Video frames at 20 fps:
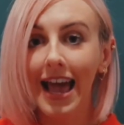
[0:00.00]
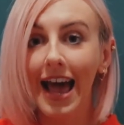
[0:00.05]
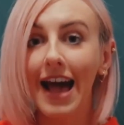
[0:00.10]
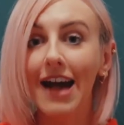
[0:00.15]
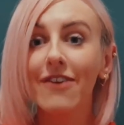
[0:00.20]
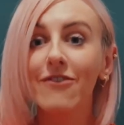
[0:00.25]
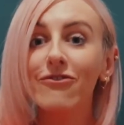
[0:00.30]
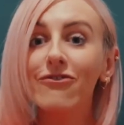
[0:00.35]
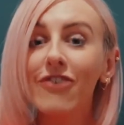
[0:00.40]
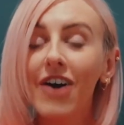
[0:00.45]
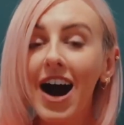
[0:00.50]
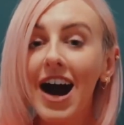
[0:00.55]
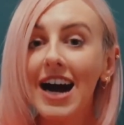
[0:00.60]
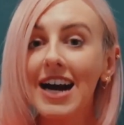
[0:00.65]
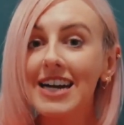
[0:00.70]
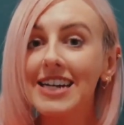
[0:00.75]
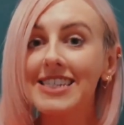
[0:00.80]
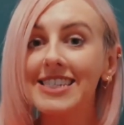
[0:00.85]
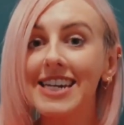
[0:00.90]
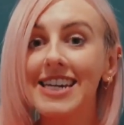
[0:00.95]
In
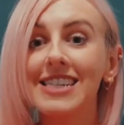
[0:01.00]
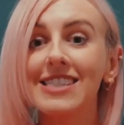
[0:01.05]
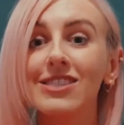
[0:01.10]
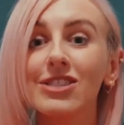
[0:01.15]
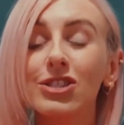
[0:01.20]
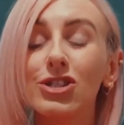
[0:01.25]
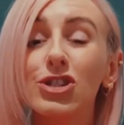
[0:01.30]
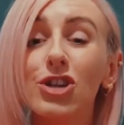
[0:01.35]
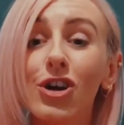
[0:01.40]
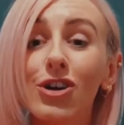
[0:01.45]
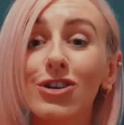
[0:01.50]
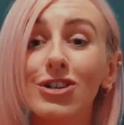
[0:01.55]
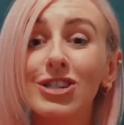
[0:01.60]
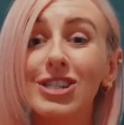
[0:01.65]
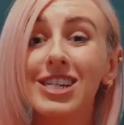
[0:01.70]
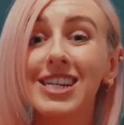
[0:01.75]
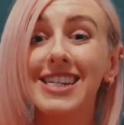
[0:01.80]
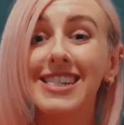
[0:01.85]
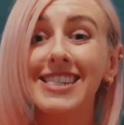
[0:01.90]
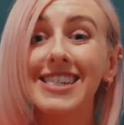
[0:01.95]
fact, as the church
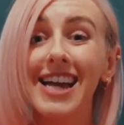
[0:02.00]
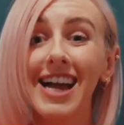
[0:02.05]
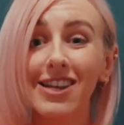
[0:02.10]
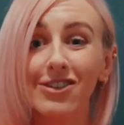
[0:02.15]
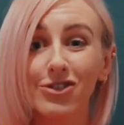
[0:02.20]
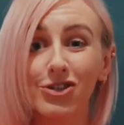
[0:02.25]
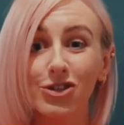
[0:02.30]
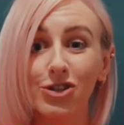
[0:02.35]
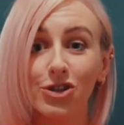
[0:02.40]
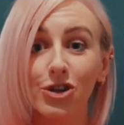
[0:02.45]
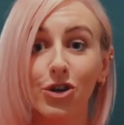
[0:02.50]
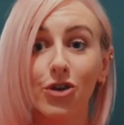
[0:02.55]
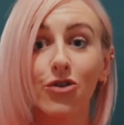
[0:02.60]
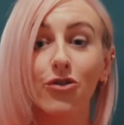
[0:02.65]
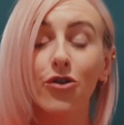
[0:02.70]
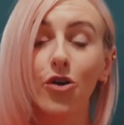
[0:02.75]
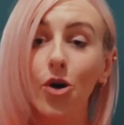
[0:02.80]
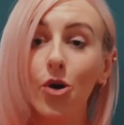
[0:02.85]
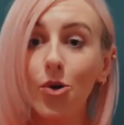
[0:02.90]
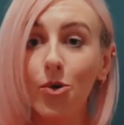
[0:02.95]
continued to
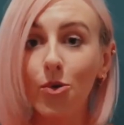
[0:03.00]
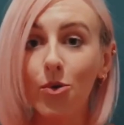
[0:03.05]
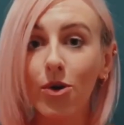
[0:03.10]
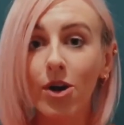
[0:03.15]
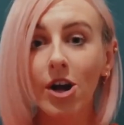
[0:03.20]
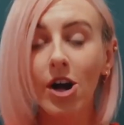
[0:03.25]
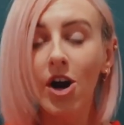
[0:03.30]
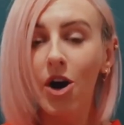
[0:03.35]
grow,